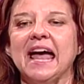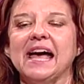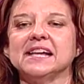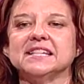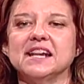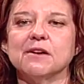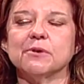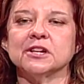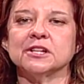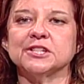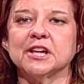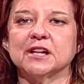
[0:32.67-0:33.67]
And today we're
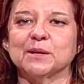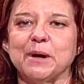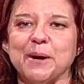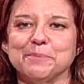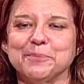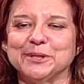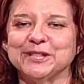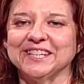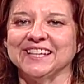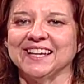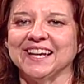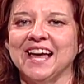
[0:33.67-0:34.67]
going to talk about
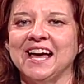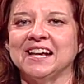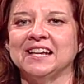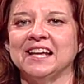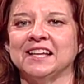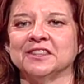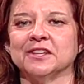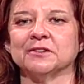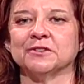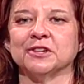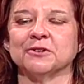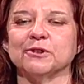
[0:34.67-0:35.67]
bullying. And
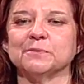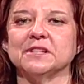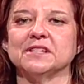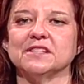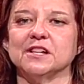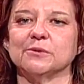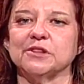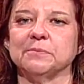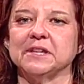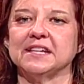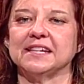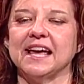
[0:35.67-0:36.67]
the group that is here with
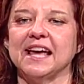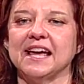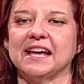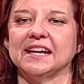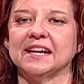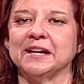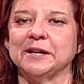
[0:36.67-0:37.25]
me today